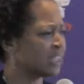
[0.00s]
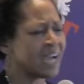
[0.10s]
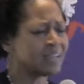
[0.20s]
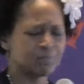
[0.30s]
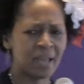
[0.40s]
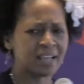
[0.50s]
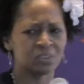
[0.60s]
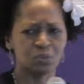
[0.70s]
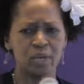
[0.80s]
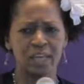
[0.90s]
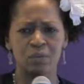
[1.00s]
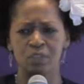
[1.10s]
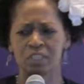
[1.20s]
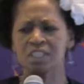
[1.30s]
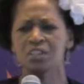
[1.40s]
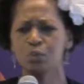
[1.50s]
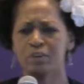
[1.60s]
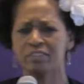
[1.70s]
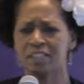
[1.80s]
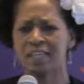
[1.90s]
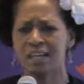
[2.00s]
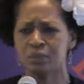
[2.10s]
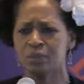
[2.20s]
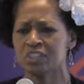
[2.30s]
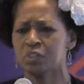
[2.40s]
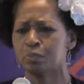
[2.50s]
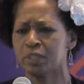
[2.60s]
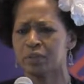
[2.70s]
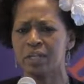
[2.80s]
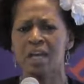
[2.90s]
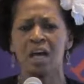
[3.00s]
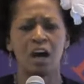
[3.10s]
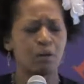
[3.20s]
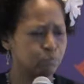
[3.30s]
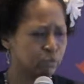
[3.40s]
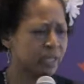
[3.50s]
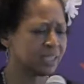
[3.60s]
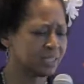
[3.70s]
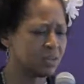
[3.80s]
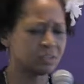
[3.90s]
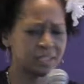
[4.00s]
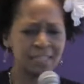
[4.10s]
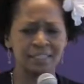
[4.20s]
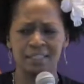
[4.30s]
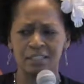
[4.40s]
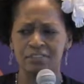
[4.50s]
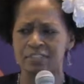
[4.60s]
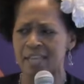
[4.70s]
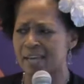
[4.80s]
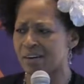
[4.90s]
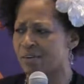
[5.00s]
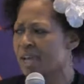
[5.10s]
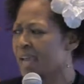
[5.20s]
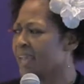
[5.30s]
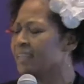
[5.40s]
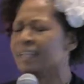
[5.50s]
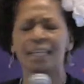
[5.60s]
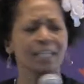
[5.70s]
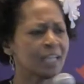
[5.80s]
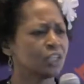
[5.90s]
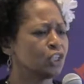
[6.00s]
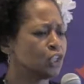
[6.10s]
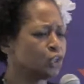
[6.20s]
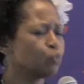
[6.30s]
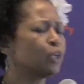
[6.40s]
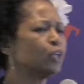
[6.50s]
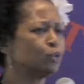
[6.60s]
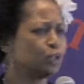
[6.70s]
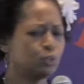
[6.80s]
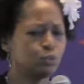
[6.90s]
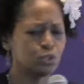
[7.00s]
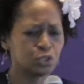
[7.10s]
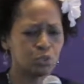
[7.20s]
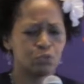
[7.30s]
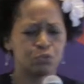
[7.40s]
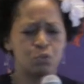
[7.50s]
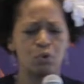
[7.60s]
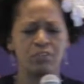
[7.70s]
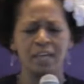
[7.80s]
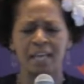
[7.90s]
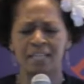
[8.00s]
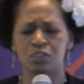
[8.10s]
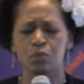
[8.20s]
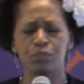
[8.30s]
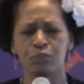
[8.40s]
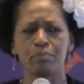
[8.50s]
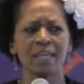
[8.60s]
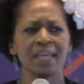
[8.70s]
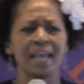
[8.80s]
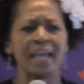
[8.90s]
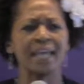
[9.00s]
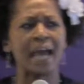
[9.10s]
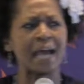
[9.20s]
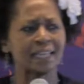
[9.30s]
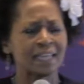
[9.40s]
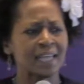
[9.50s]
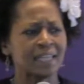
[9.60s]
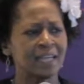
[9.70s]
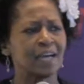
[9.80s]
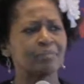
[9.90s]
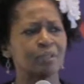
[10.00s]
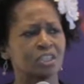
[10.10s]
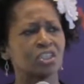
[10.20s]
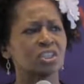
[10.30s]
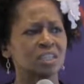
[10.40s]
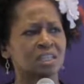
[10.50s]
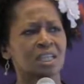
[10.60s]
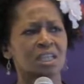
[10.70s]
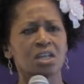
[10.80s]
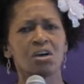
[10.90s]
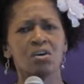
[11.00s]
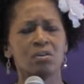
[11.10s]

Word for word: God has a way when he, you have an encounter with his spirit of breaking all of that stuff down and then letting the real you show forth. And so for me, eh, I thank God because she said, no,